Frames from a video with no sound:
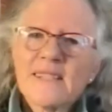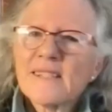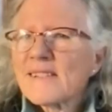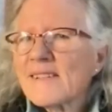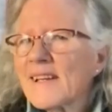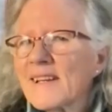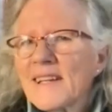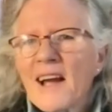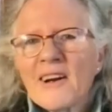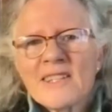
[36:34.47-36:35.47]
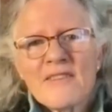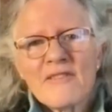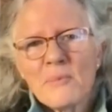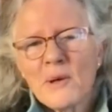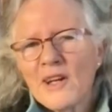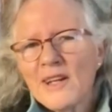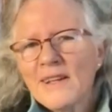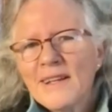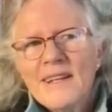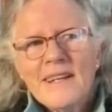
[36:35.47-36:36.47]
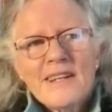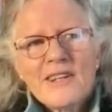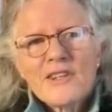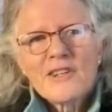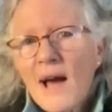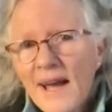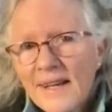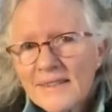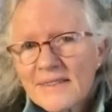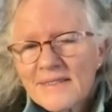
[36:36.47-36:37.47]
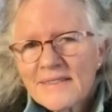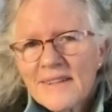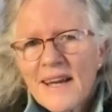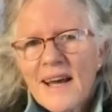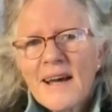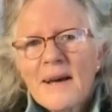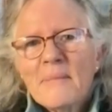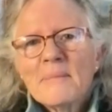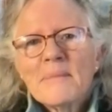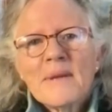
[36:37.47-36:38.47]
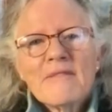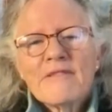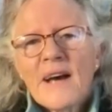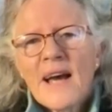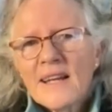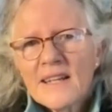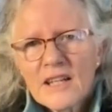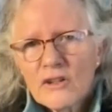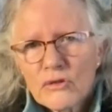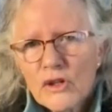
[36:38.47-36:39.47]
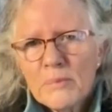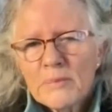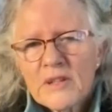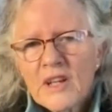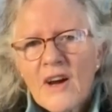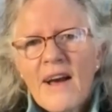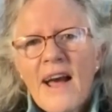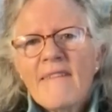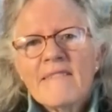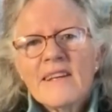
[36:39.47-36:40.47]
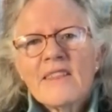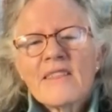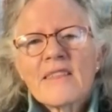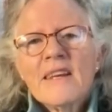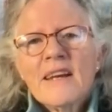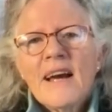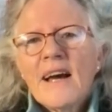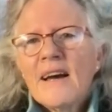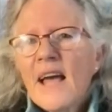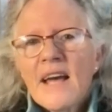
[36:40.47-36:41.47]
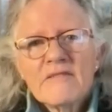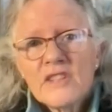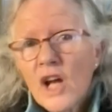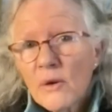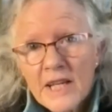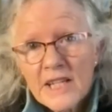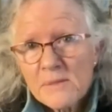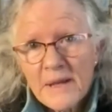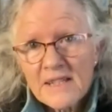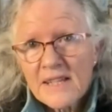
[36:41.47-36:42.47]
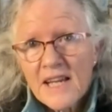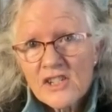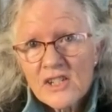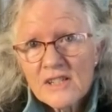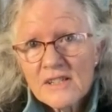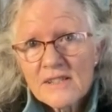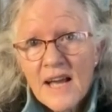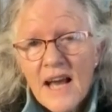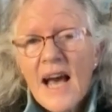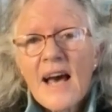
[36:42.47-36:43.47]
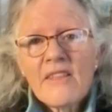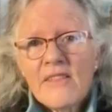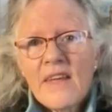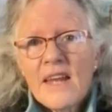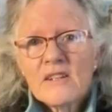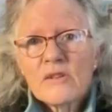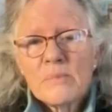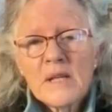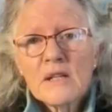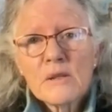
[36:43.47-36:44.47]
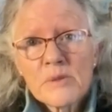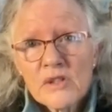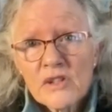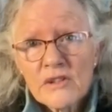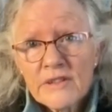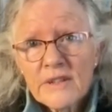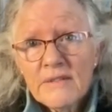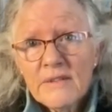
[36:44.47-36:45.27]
just encourage everybody, try find a little group to go out with, have no expectations other than to be an observer.